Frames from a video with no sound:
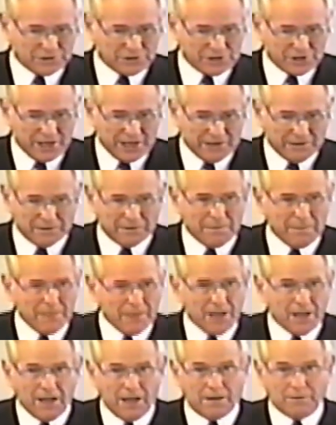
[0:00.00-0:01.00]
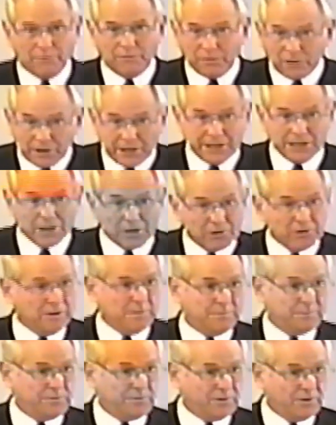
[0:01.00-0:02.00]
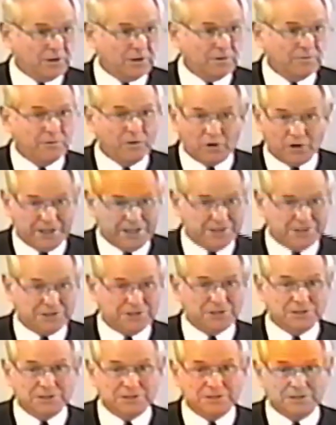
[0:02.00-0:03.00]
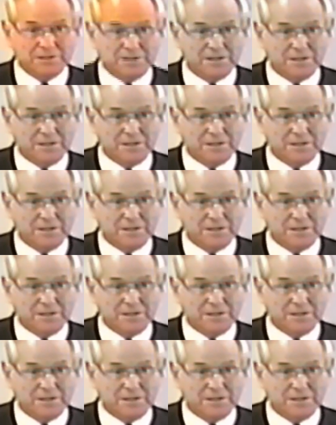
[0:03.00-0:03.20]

sail and fully equipped for a voyage,